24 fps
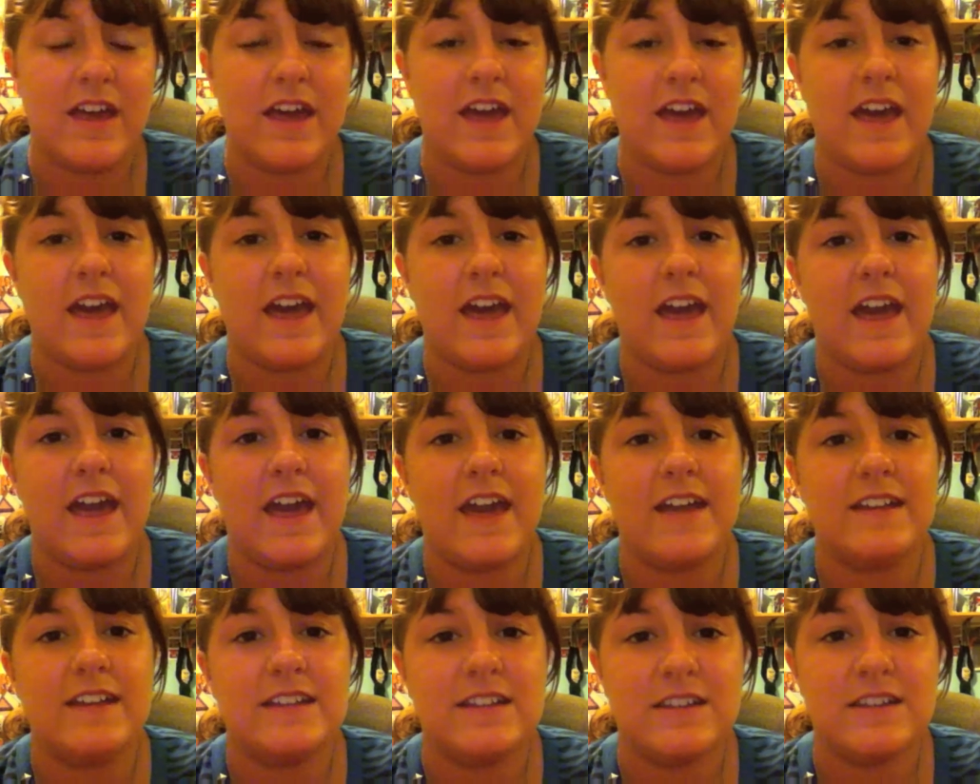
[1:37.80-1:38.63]
and
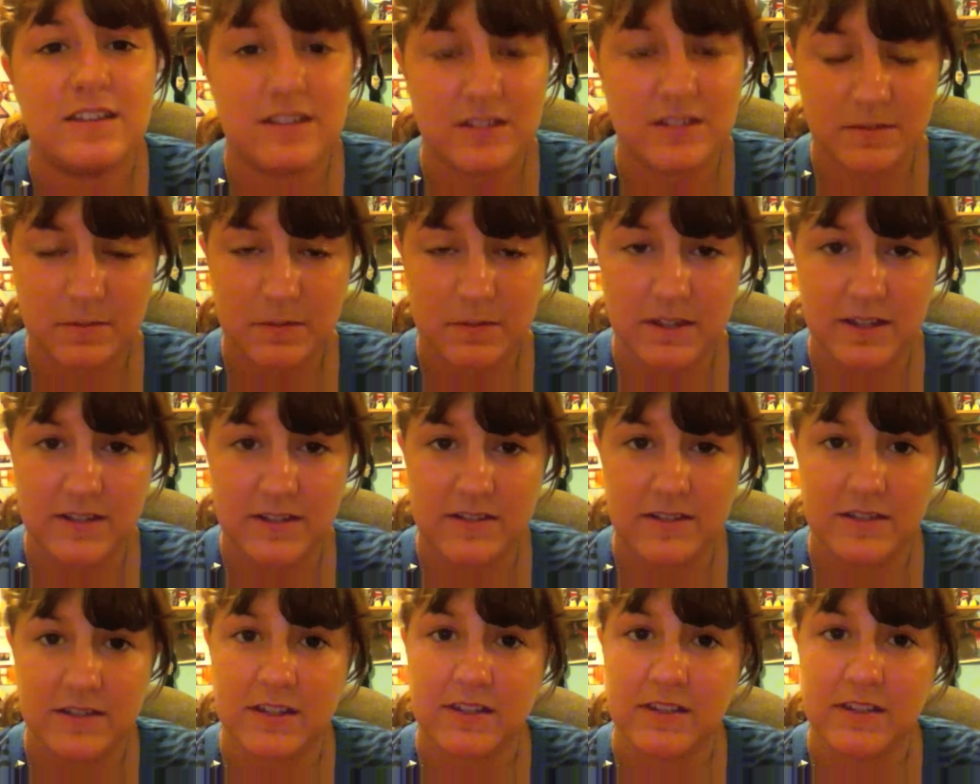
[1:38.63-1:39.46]
he is placed on
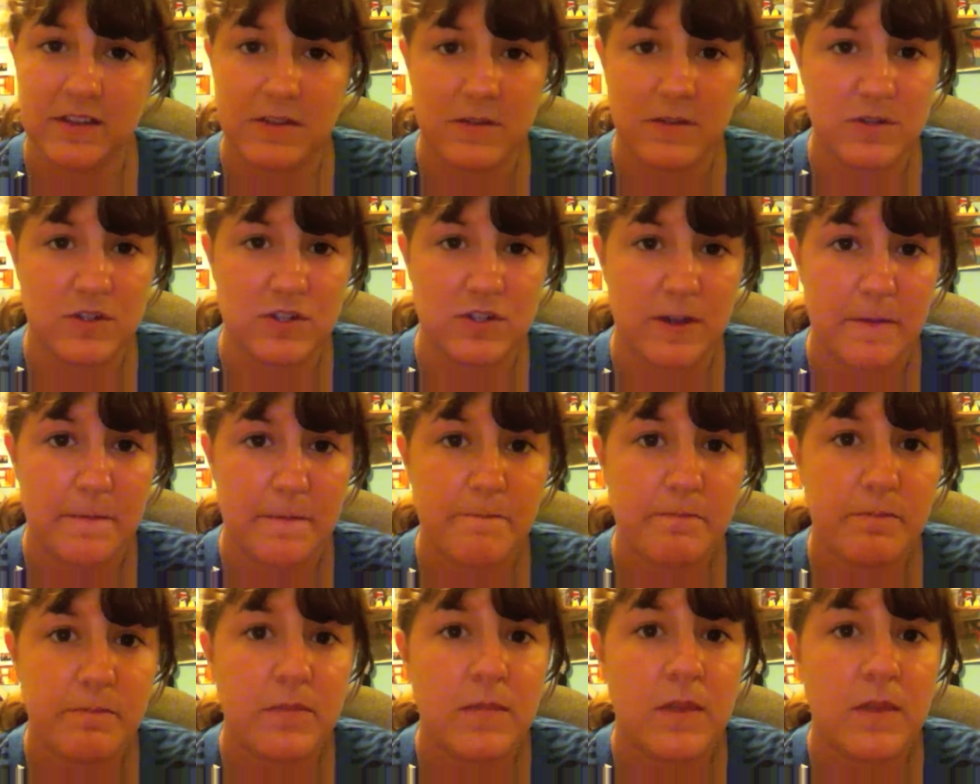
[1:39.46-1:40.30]
another ship
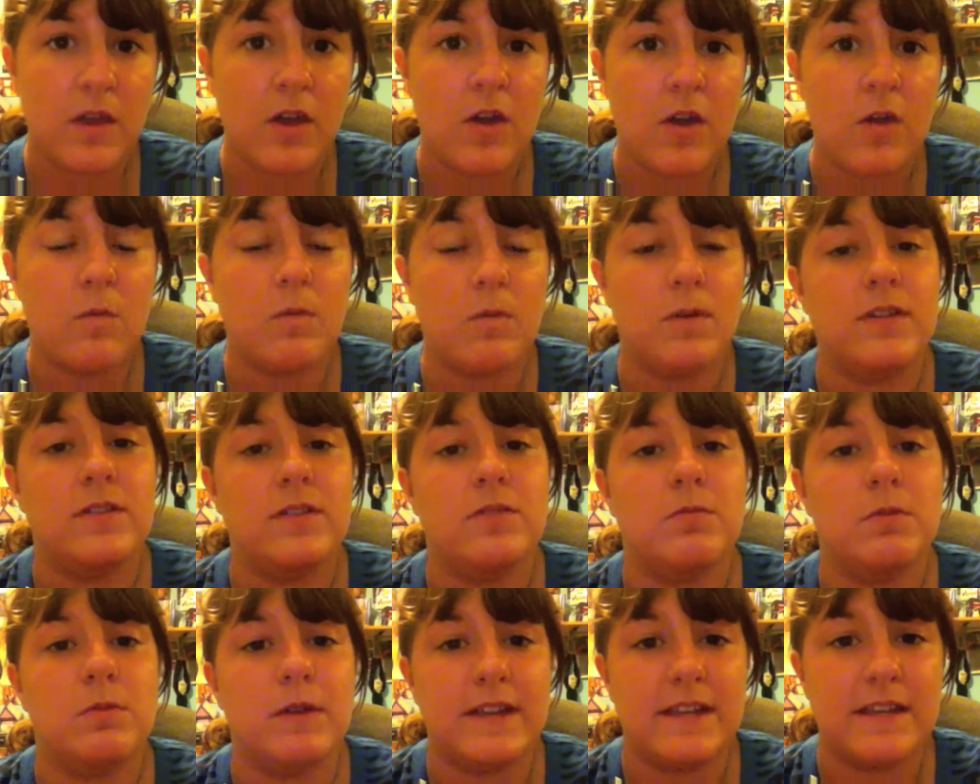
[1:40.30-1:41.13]
with what
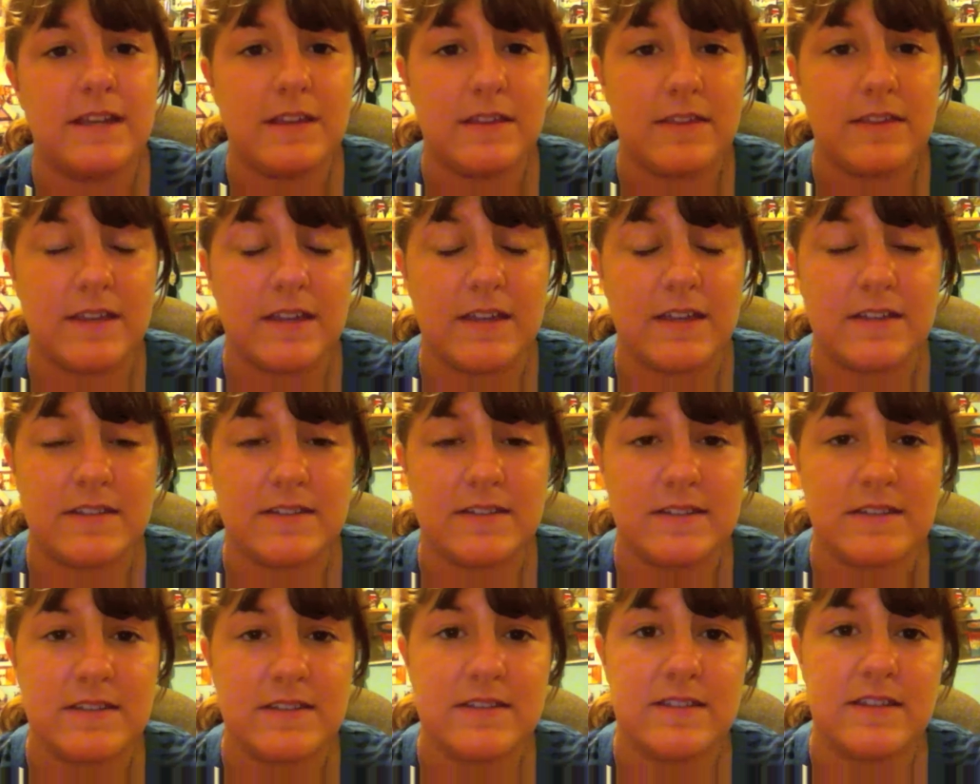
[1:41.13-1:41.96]
he thinks is
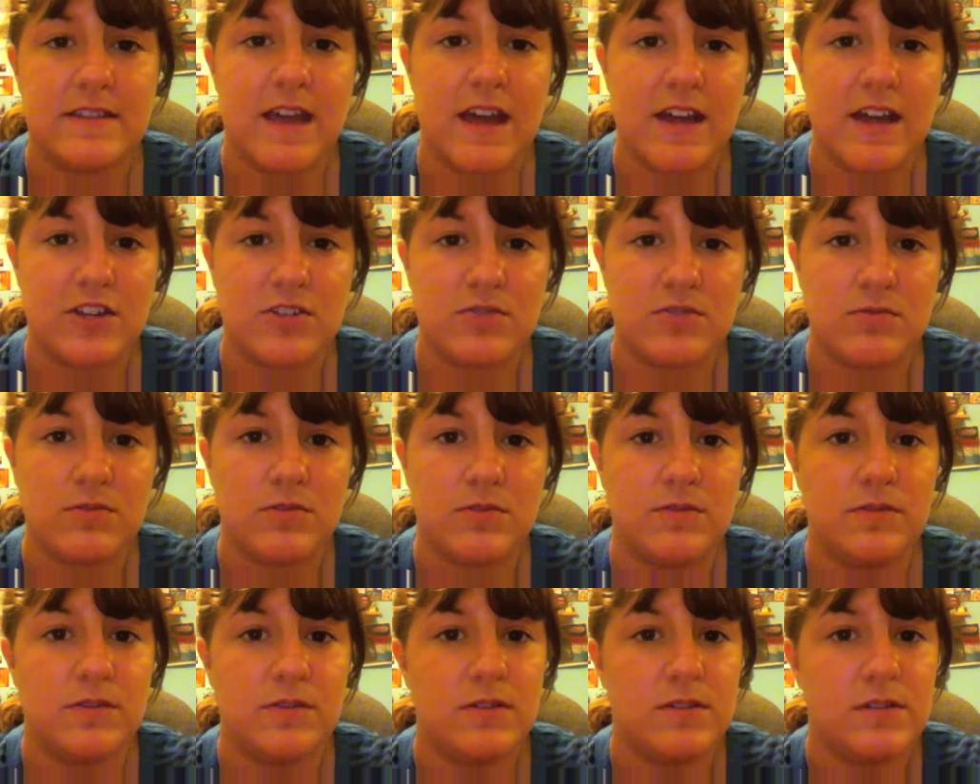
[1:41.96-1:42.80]
the actual
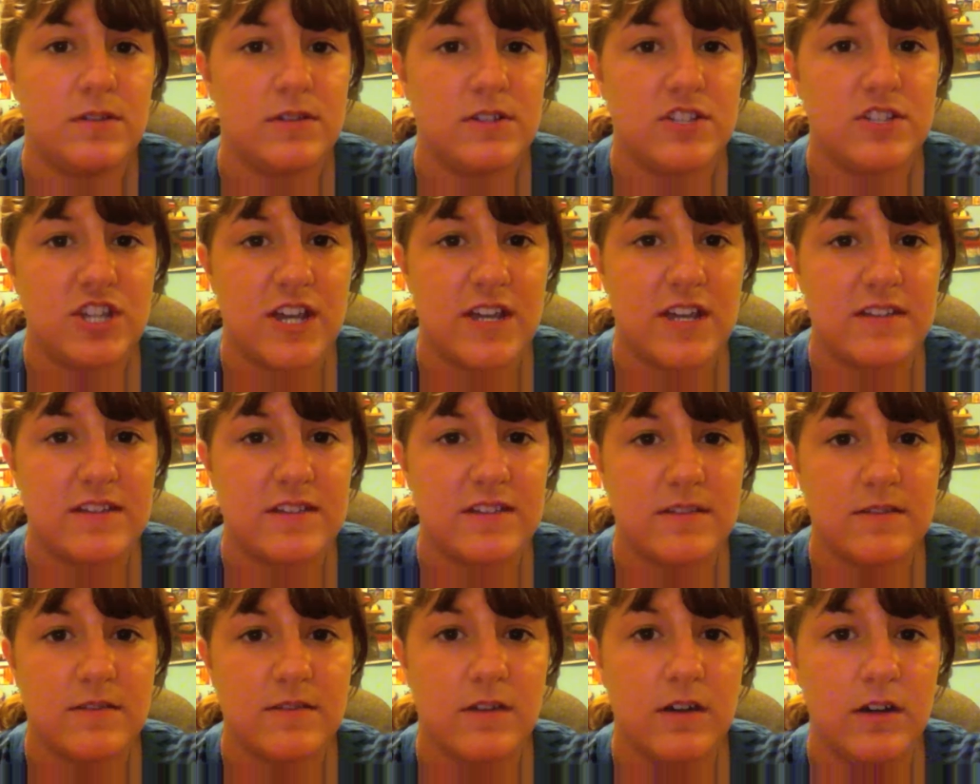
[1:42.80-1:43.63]
chest
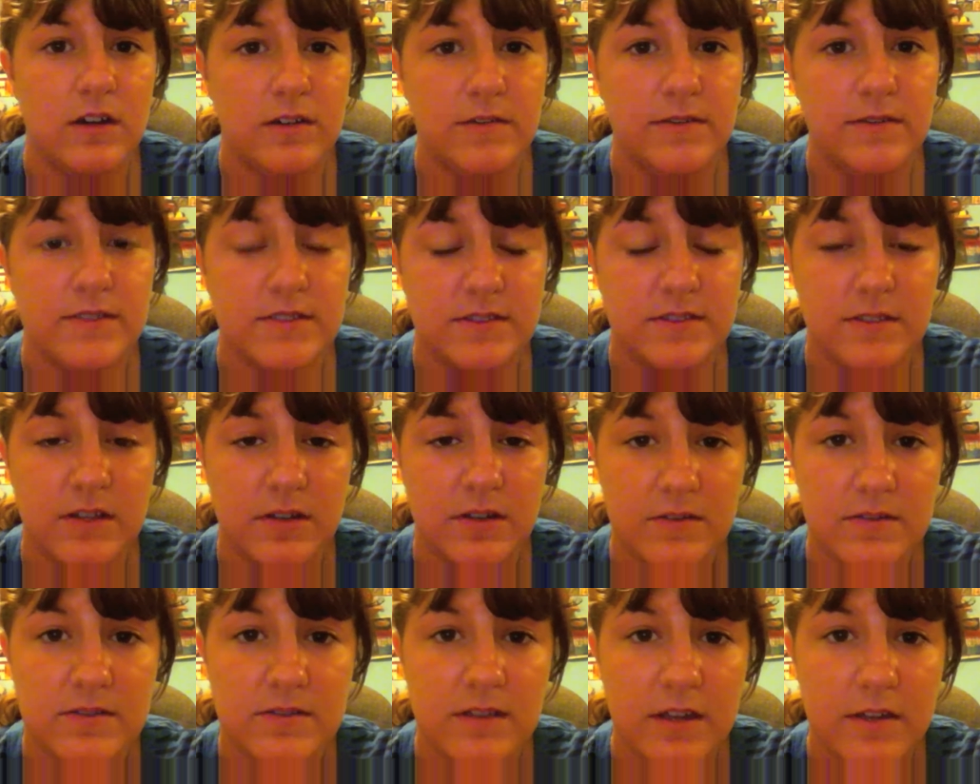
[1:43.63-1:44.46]
of star
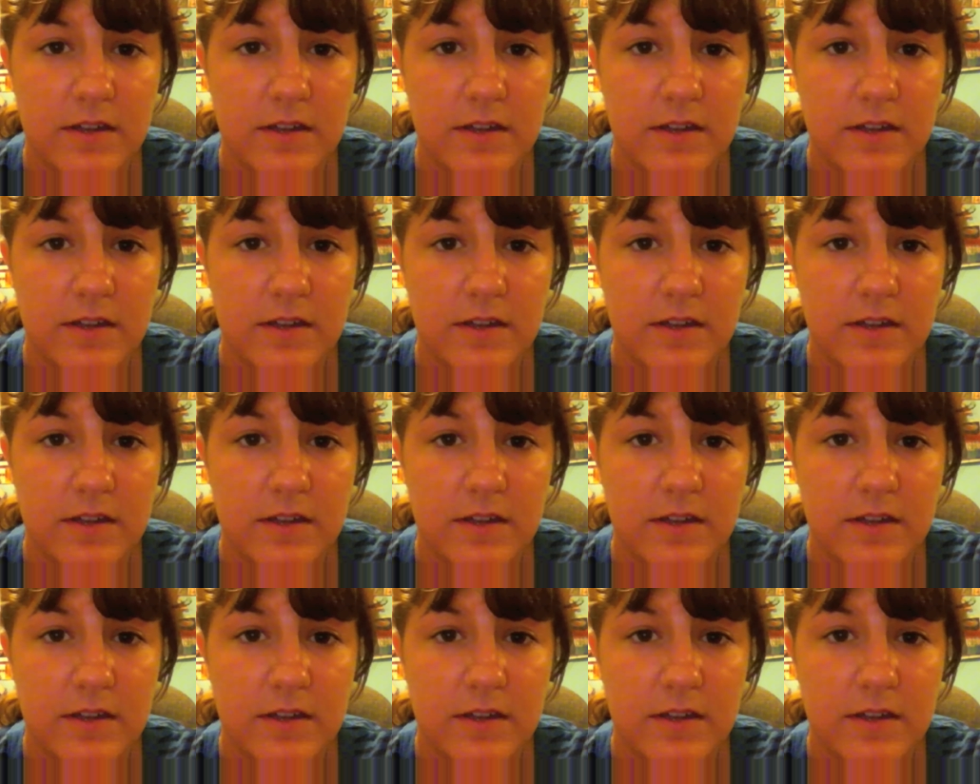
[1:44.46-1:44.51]
stuff.